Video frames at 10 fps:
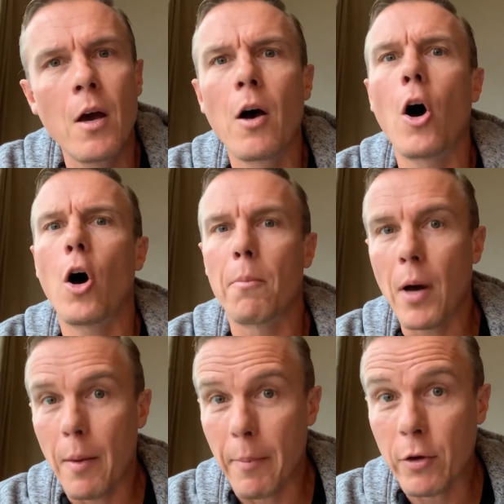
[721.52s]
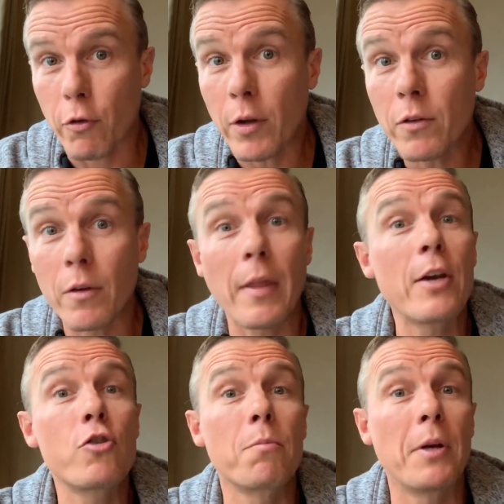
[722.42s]
oh, biometrics, they
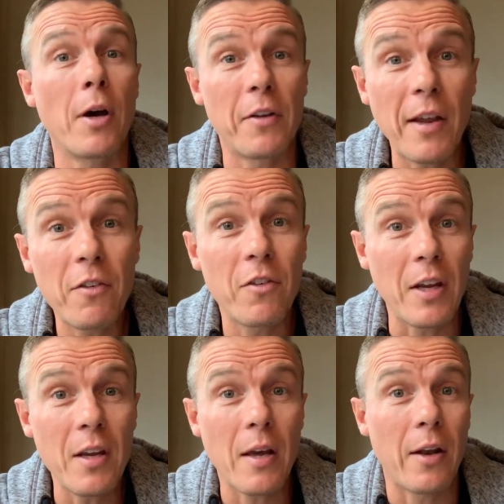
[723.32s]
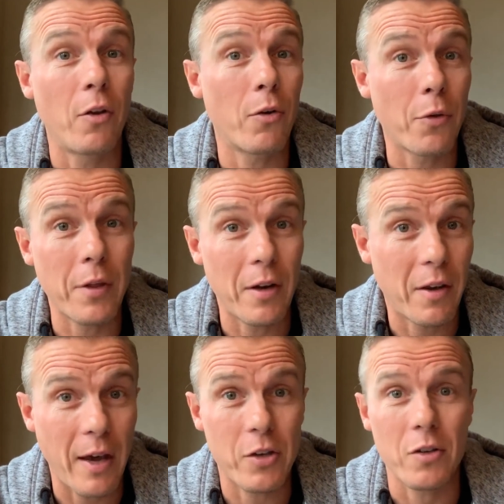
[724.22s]
should be identity and not
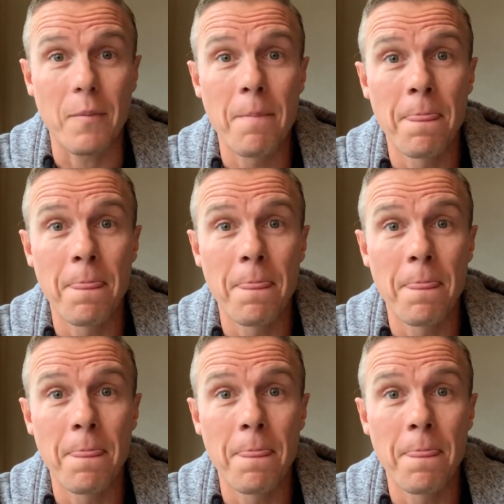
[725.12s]
authentication.